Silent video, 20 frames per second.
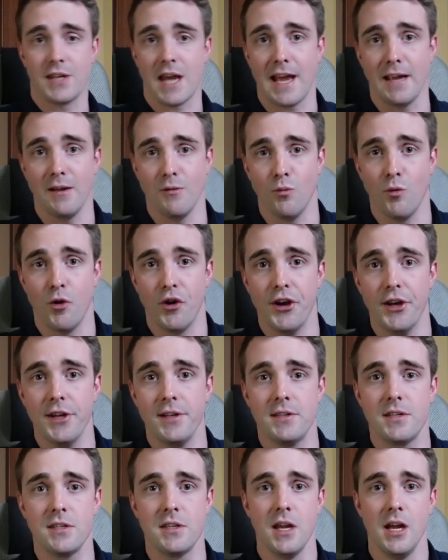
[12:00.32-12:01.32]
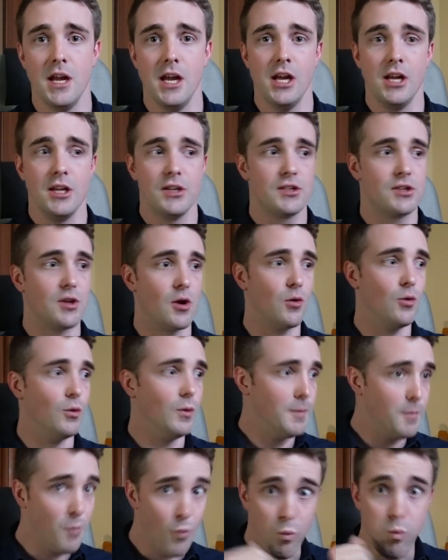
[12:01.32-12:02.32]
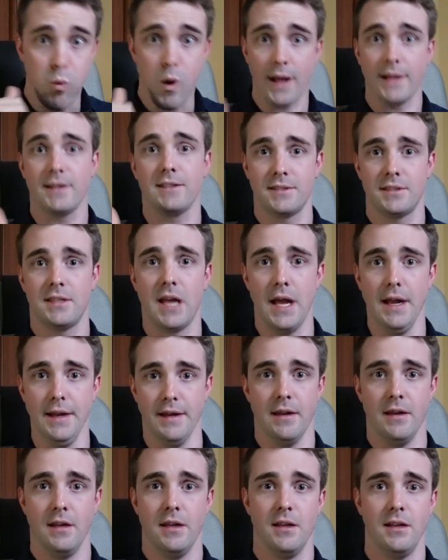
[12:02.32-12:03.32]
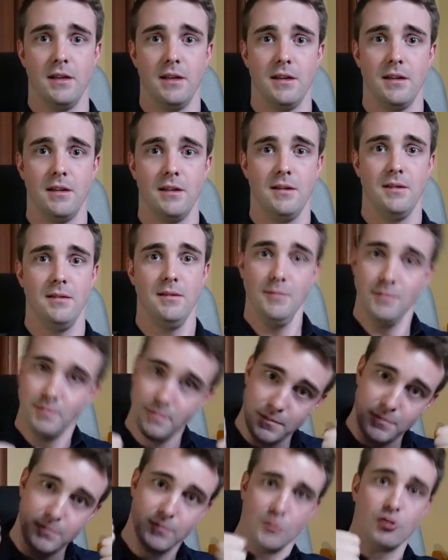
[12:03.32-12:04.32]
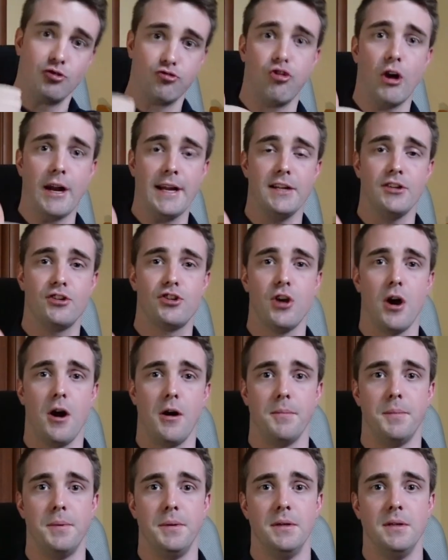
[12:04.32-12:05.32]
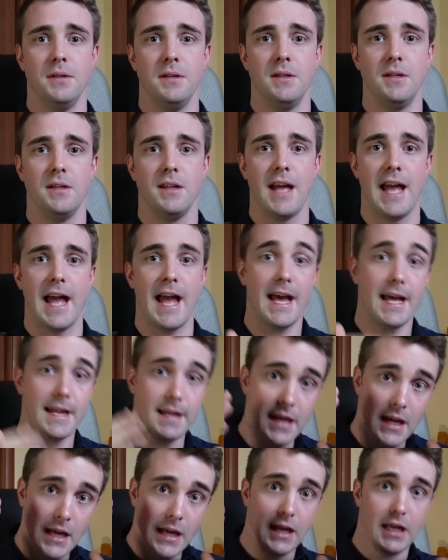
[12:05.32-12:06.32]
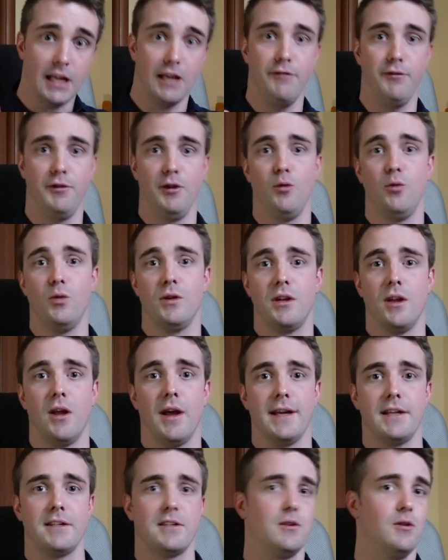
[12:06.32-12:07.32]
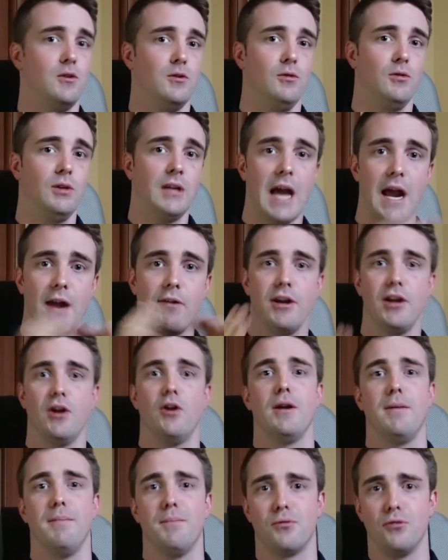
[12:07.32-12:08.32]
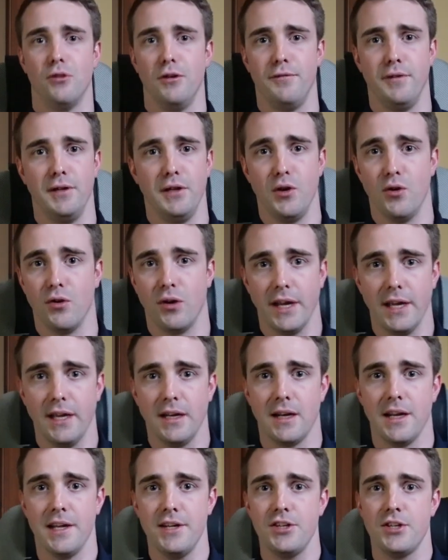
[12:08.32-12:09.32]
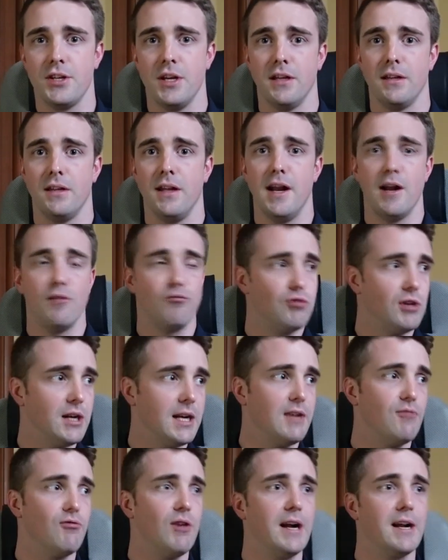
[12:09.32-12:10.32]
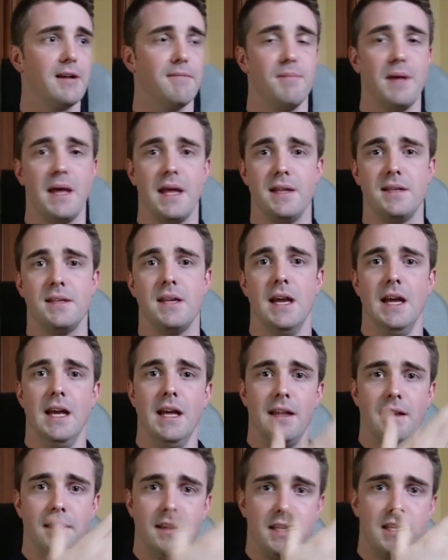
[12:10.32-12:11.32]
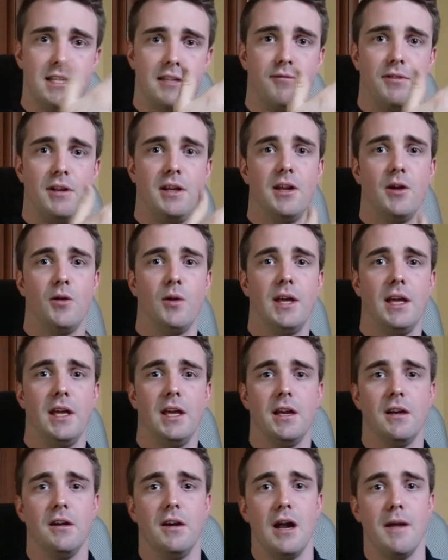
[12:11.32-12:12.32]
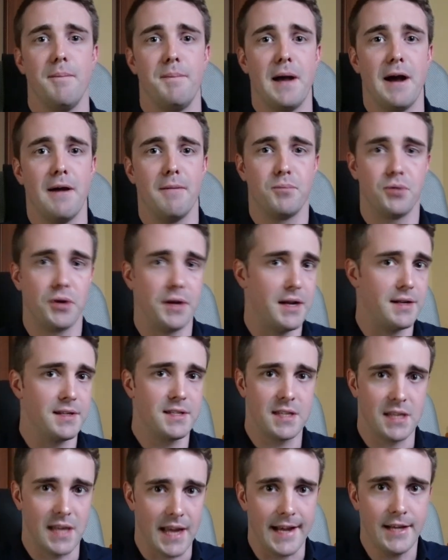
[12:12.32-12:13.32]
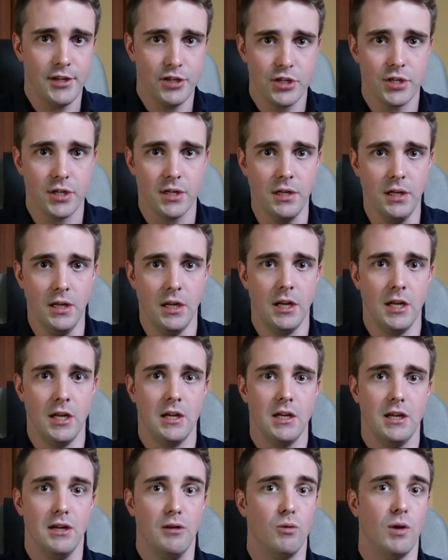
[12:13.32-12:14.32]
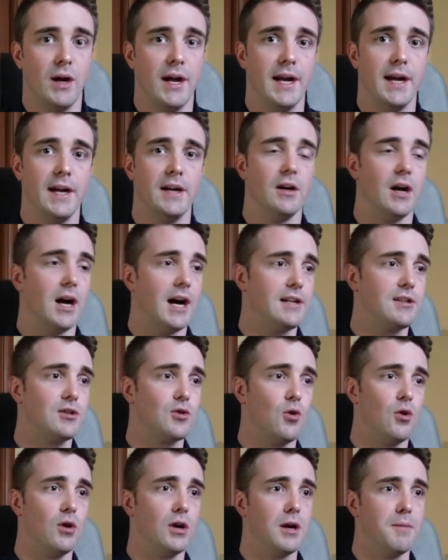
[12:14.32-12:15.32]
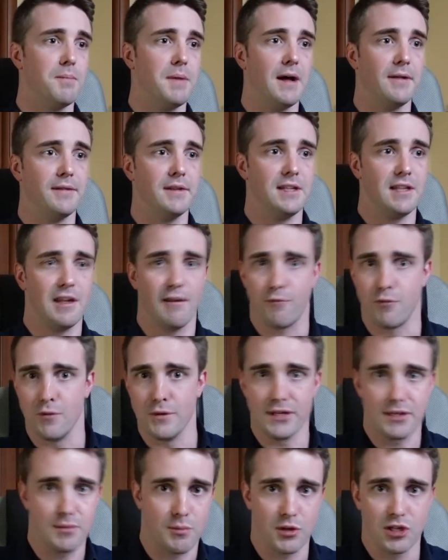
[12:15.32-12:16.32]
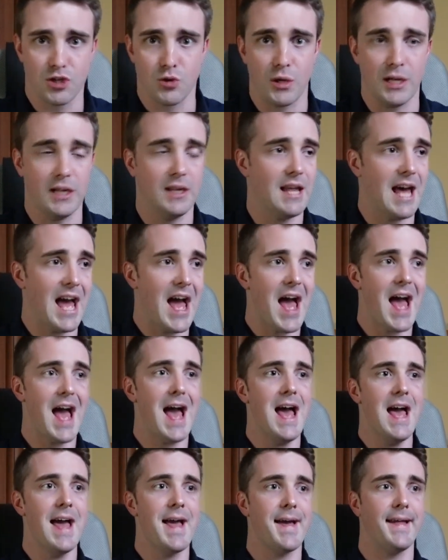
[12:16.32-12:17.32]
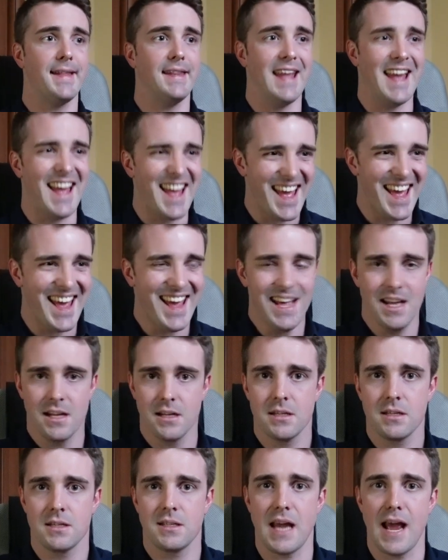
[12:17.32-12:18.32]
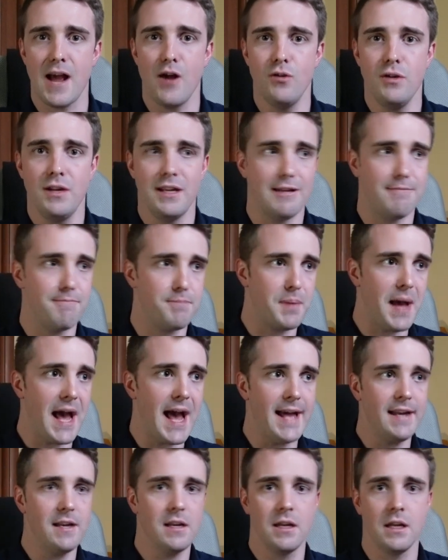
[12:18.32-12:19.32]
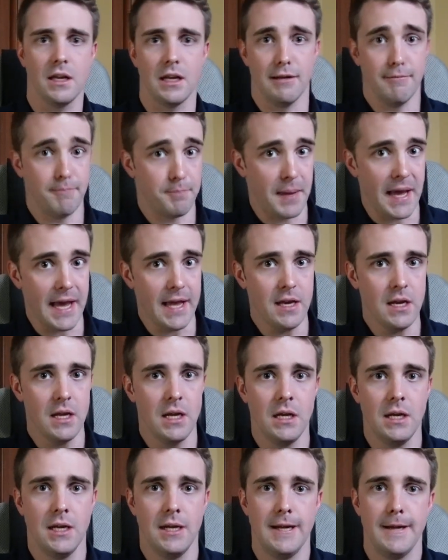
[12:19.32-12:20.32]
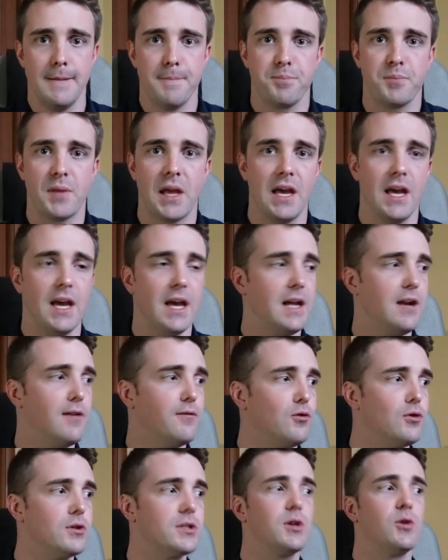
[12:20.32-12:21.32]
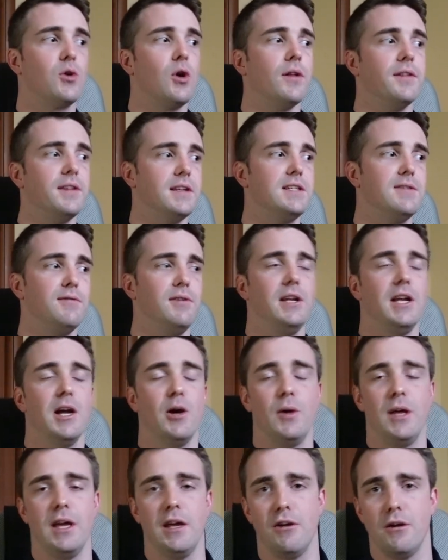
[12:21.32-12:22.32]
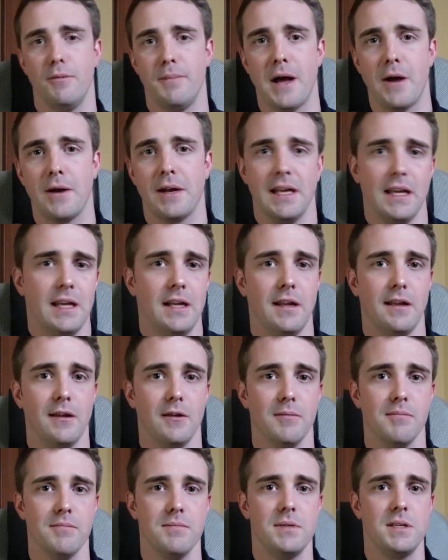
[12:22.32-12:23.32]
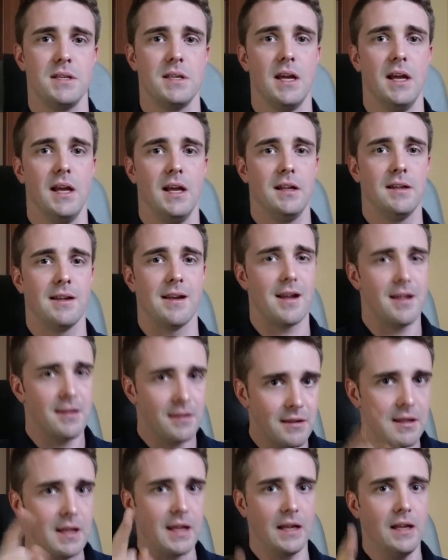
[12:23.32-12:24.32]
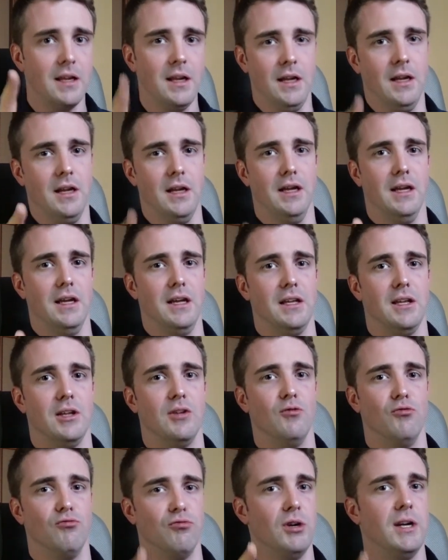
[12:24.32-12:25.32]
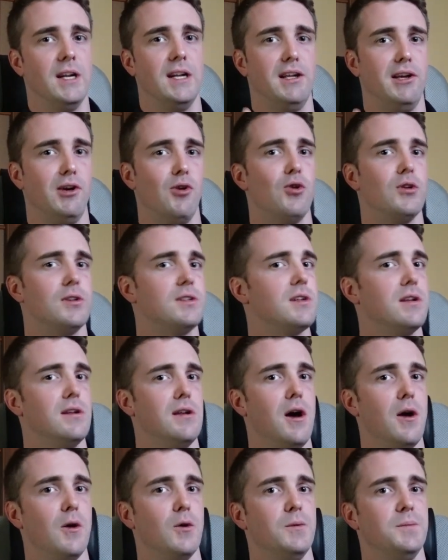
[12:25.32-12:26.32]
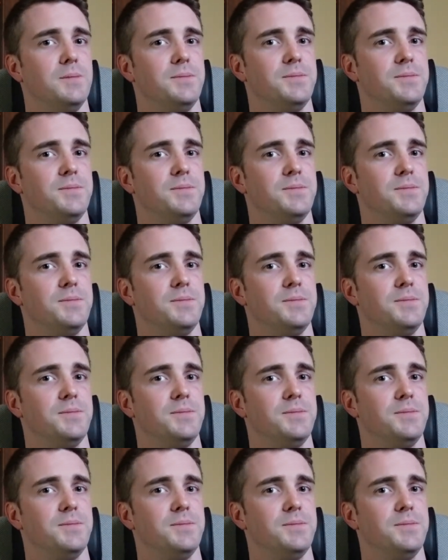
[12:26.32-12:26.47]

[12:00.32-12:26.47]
8 words. So well done. Great job. And if you would like to carry on improving your English, then I really recommend this video here about pronunciation, where I talk about the difference between the a and the e sound in bad and bed. And I've also got this video here about idioms that I think you really ought to know.